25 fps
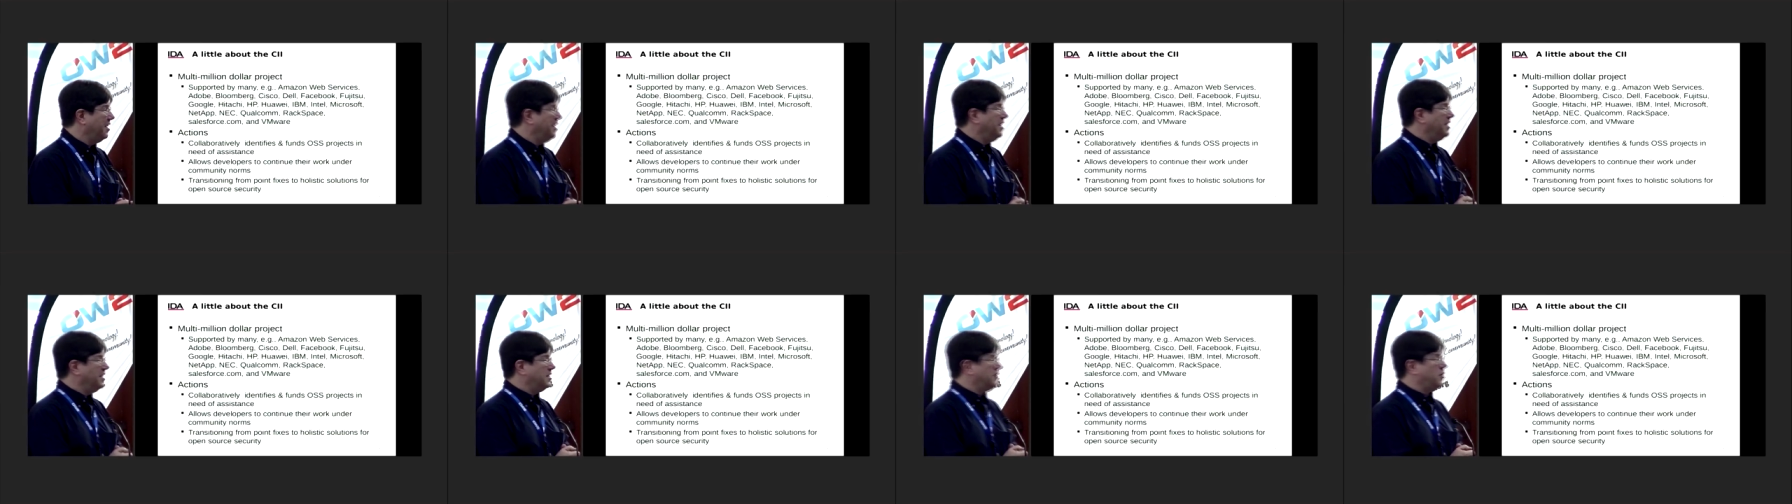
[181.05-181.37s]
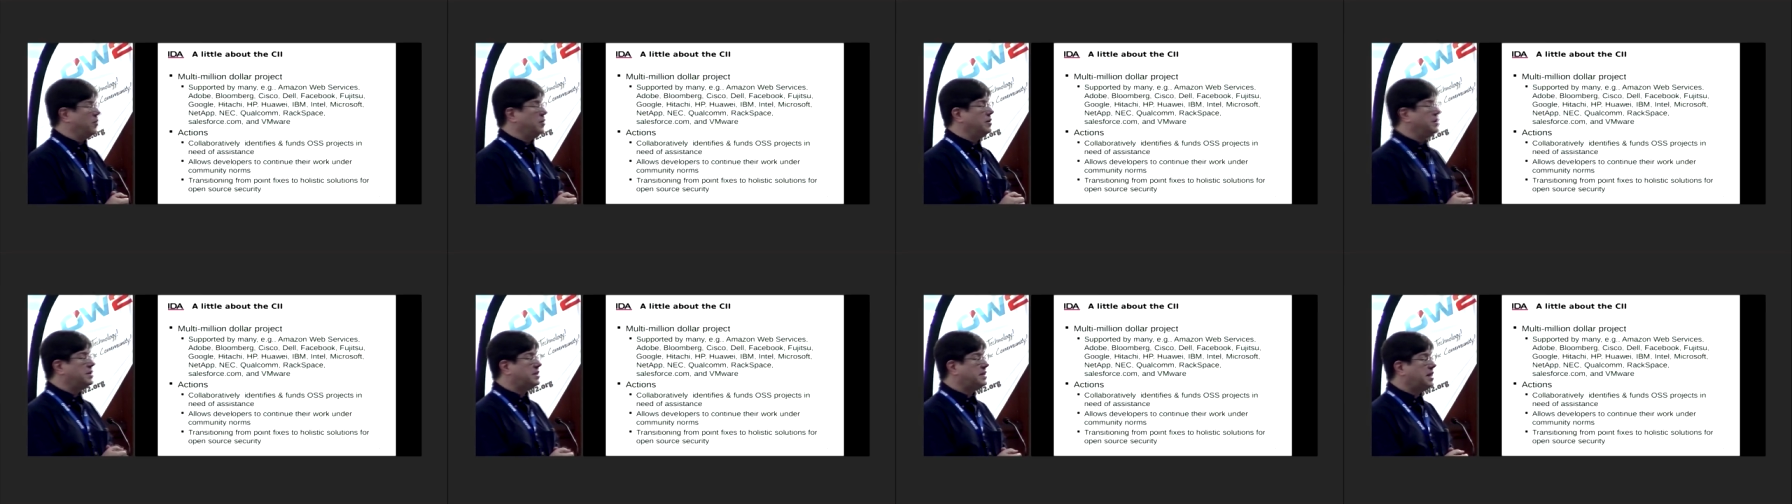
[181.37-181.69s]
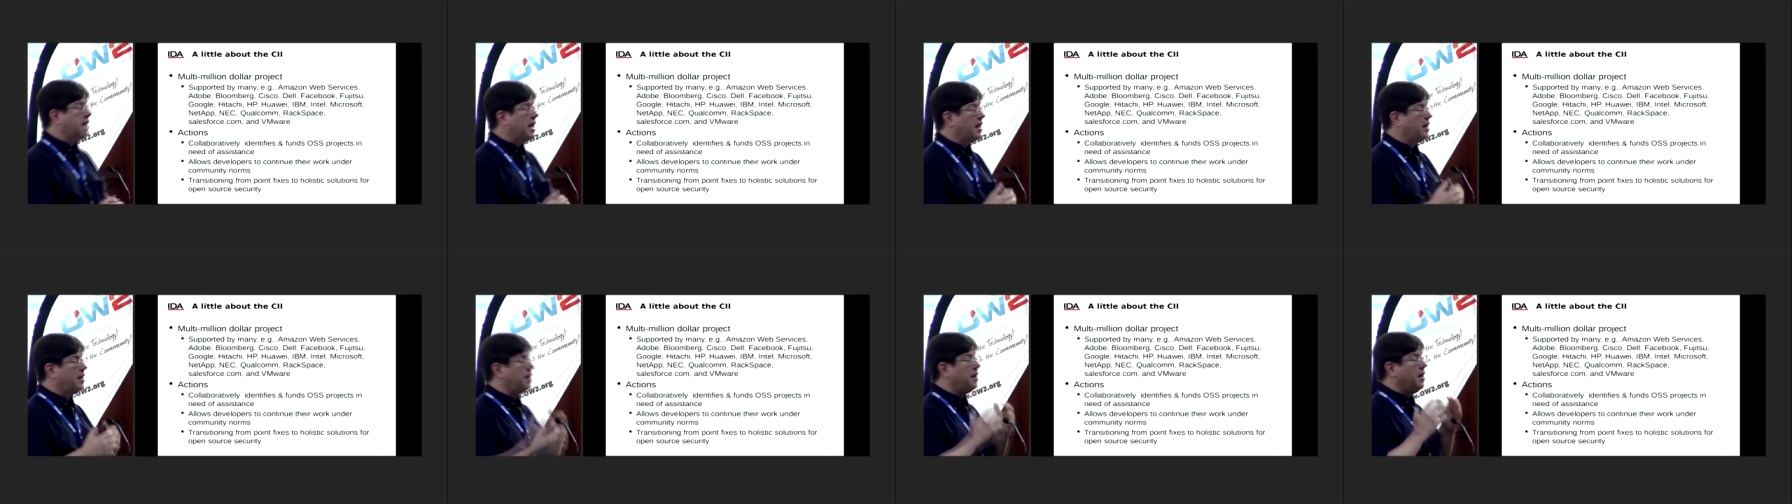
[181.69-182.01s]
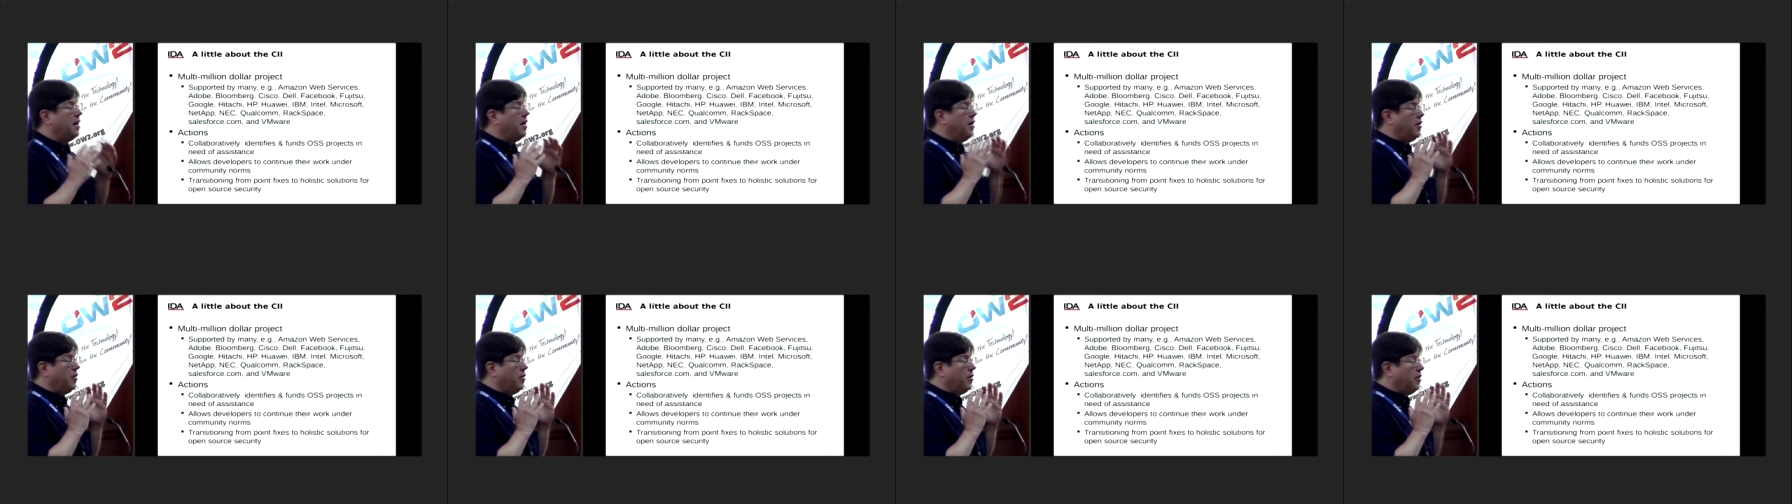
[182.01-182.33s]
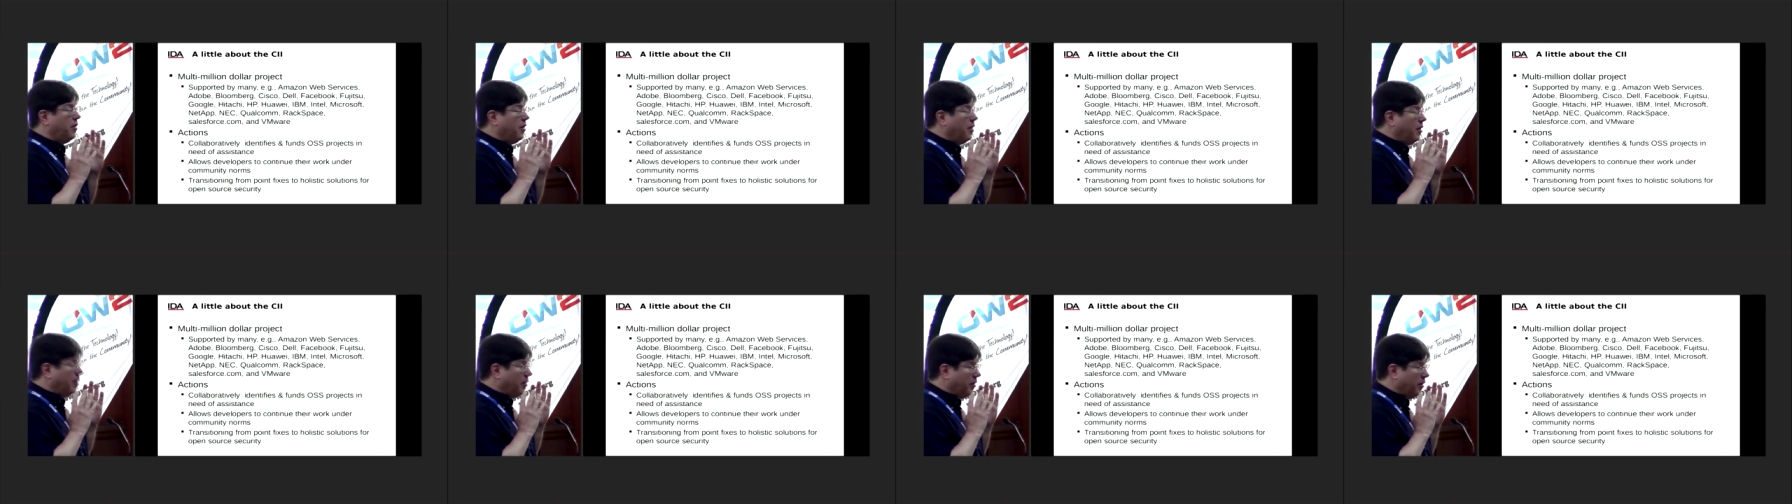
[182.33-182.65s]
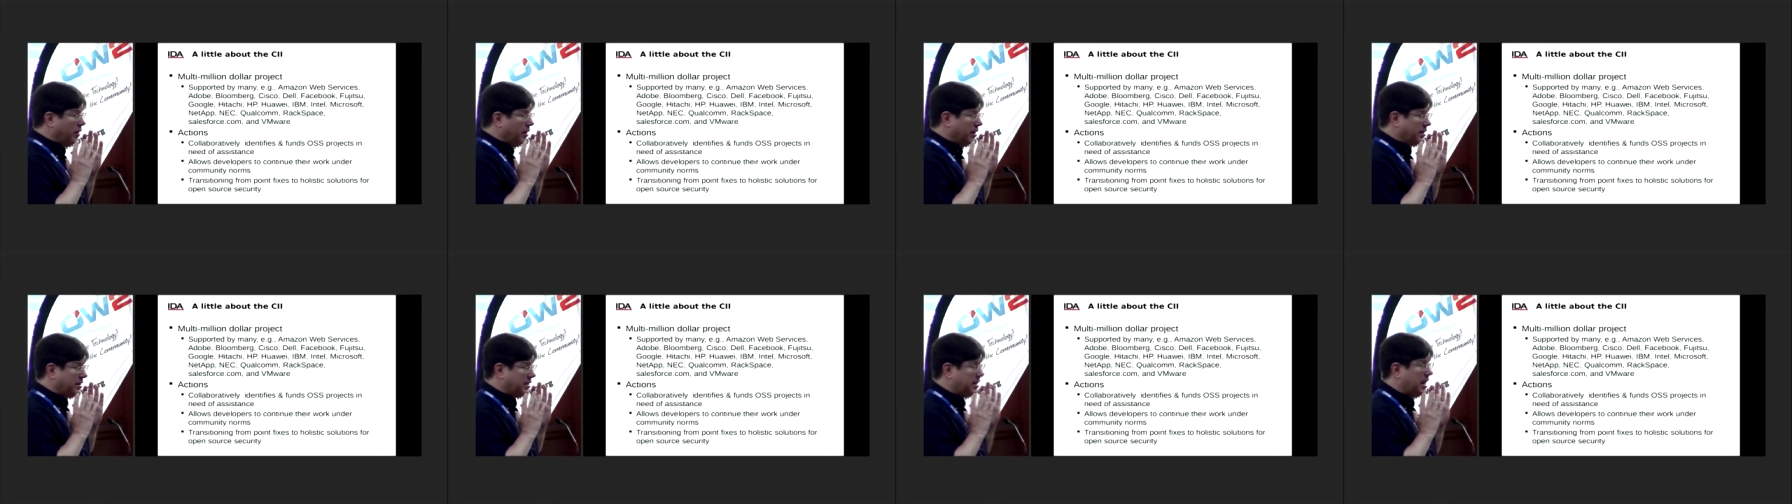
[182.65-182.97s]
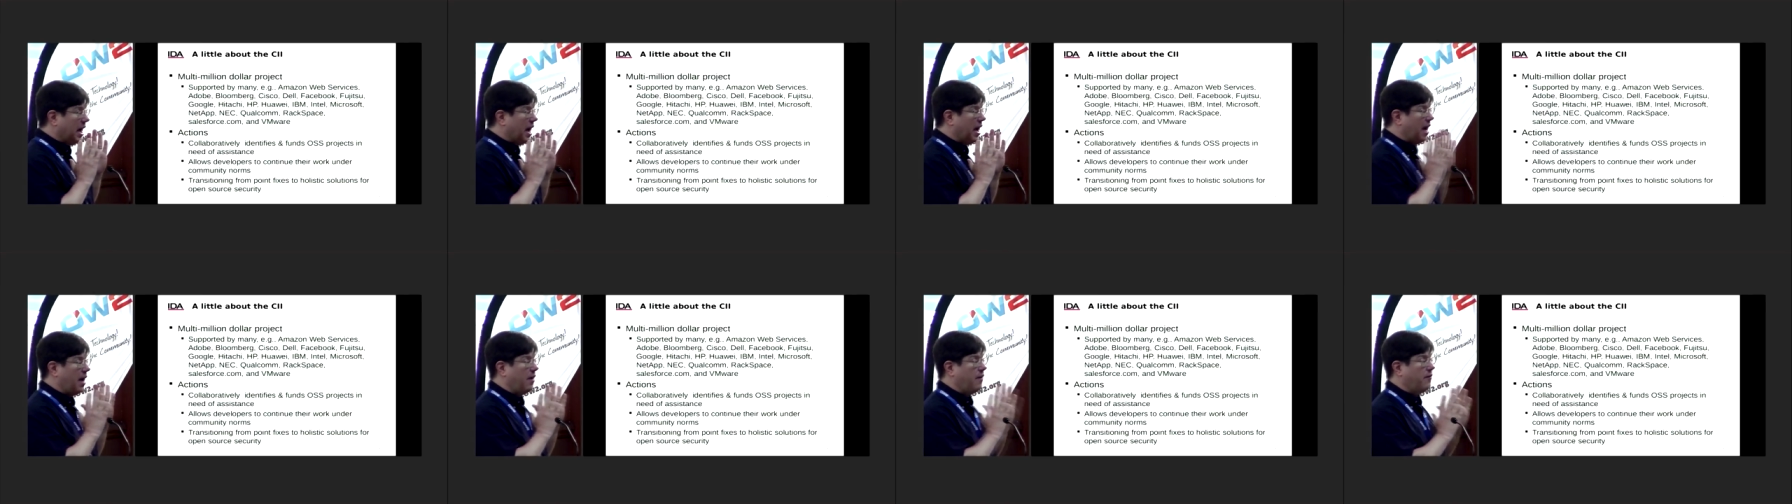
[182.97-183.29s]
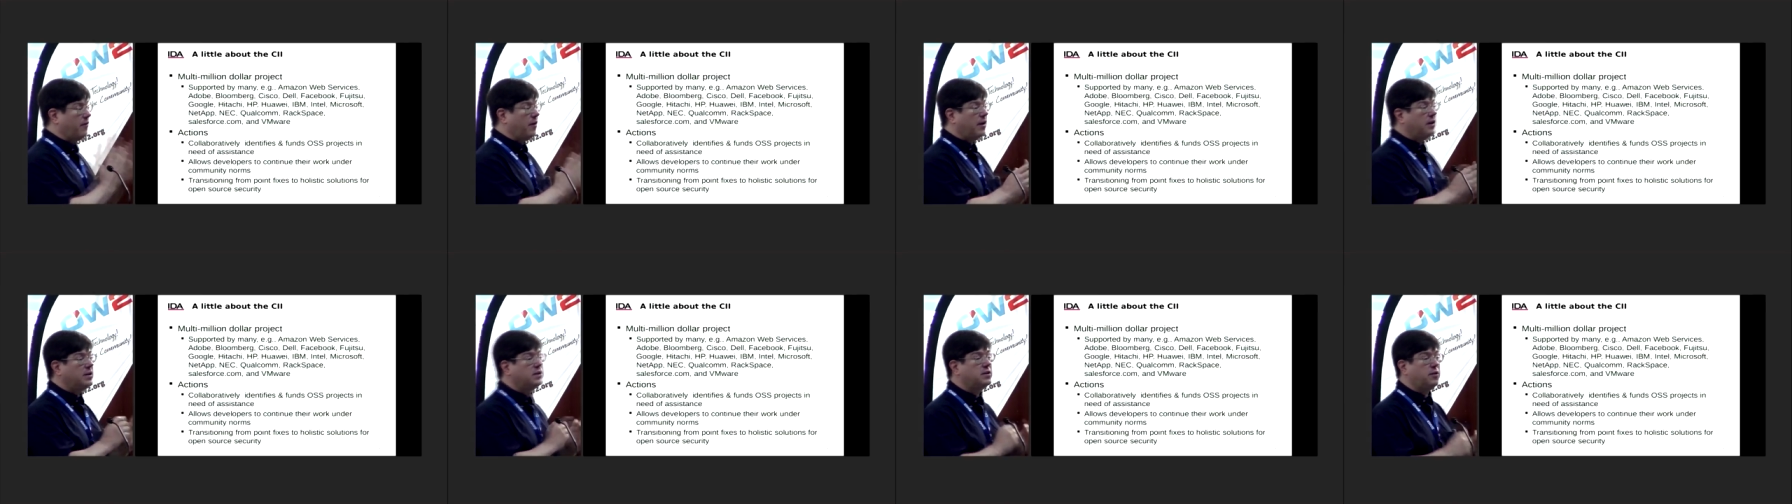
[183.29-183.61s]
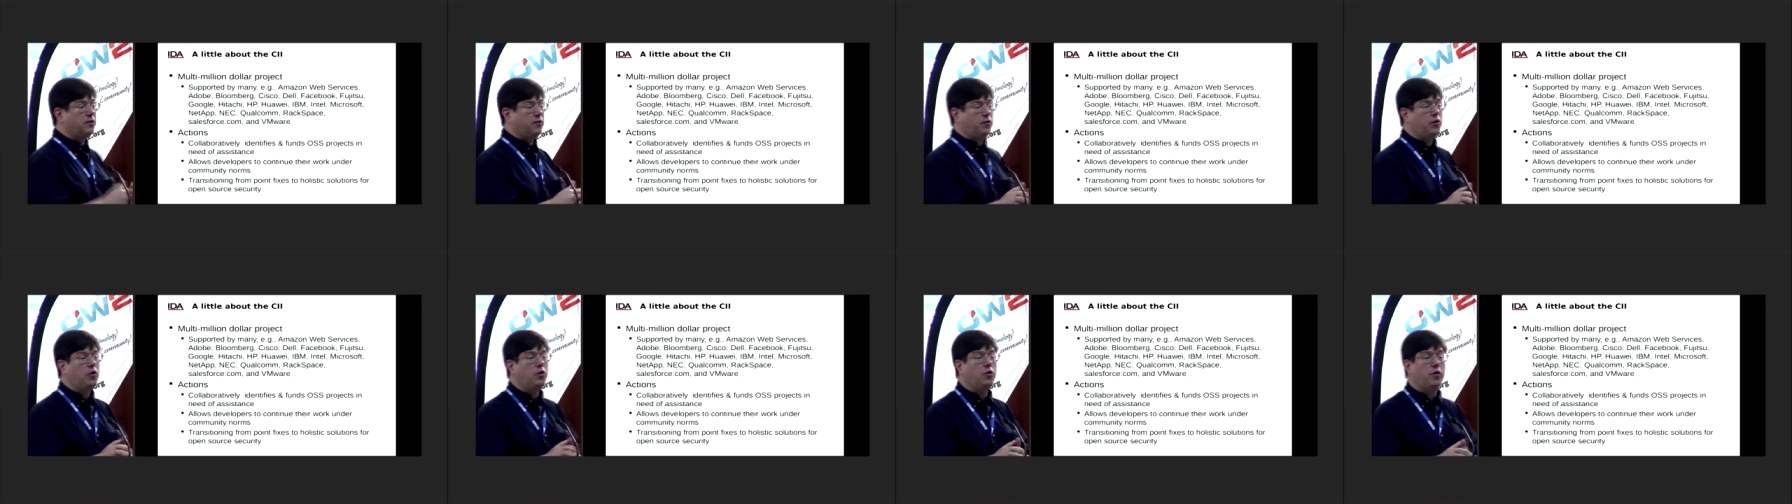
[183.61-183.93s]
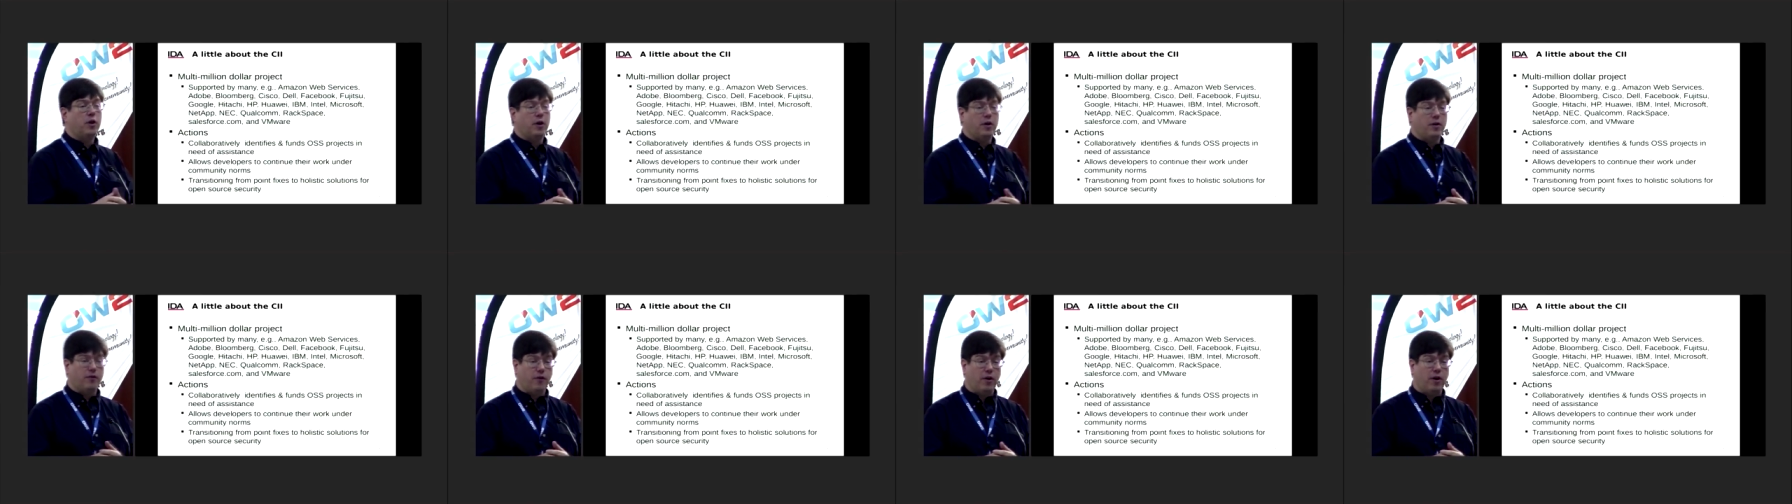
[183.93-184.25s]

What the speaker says: So instead, the CII funds a few that are very